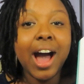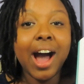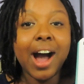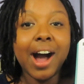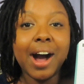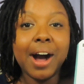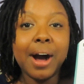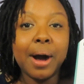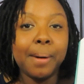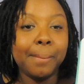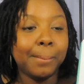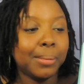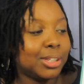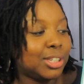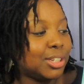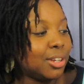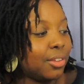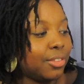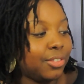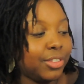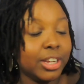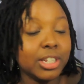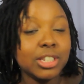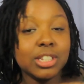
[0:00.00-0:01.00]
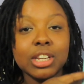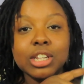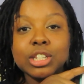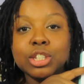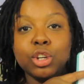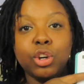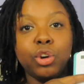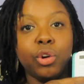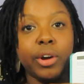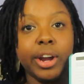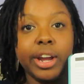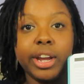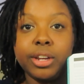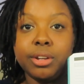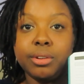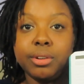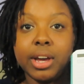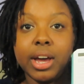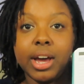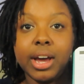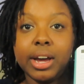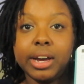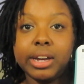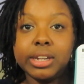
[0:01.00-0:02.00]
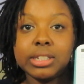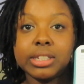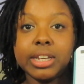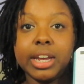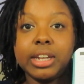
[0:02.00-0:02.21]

So this is great, you guys.